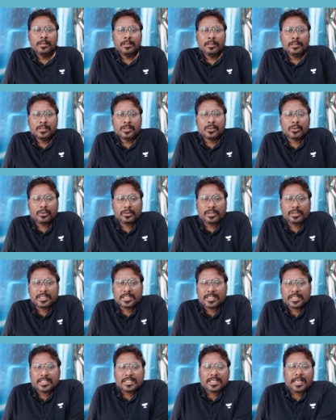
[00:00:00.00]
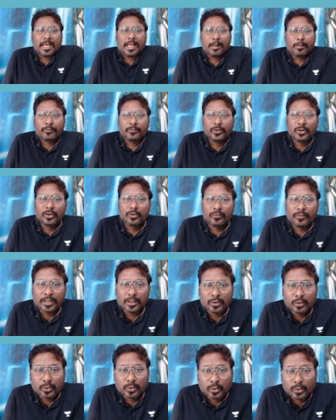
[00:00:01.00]
So this is helpful for
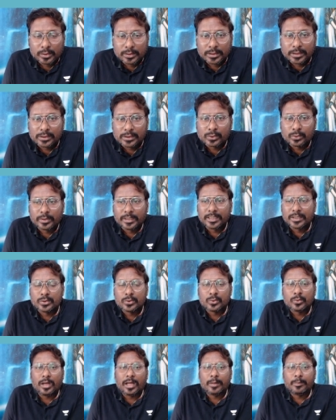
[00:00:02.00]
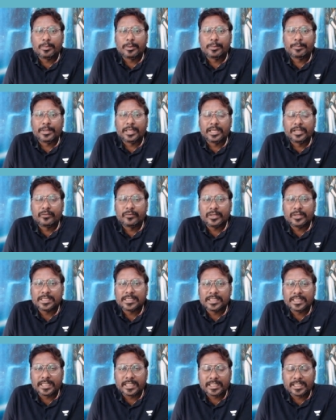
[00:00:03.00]
those students who are preparing for
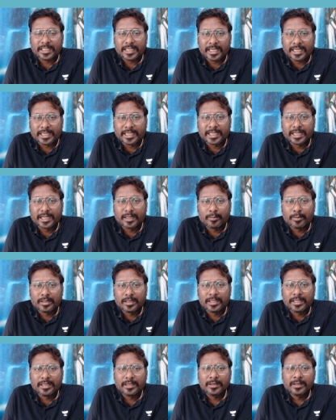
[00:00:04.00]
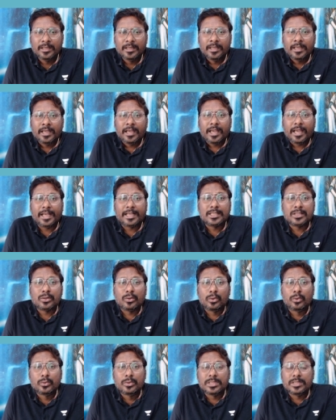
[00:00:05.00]
State AE, AEE,
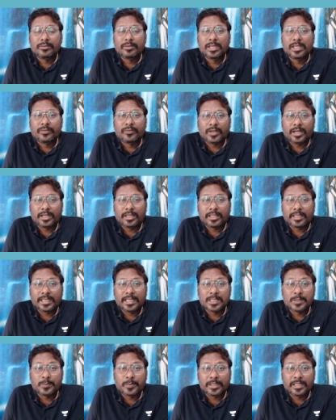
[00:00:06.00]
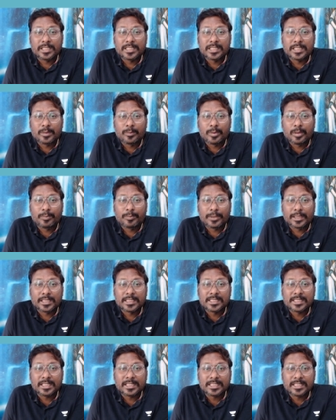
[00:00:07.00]
exclusively for TSPSC,
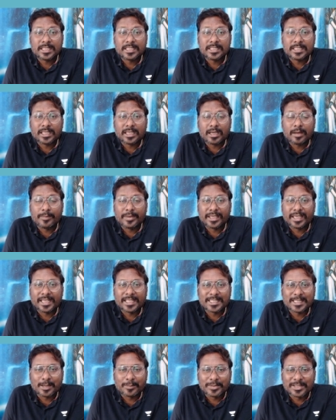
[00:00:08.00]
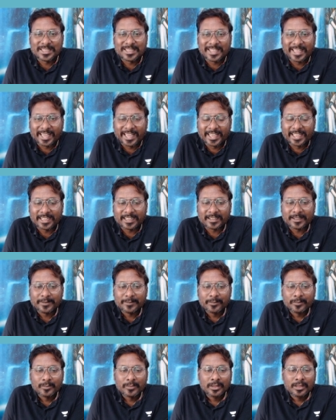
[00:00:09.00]
BPSC, SSC coming exam is there.
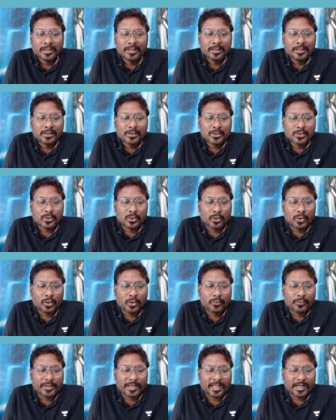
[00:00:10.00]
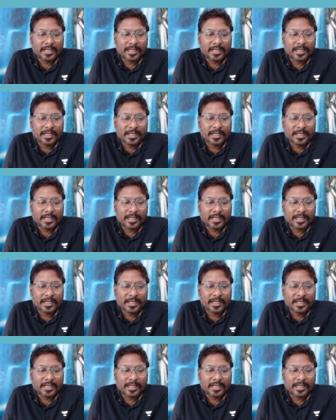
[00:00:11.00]
So we are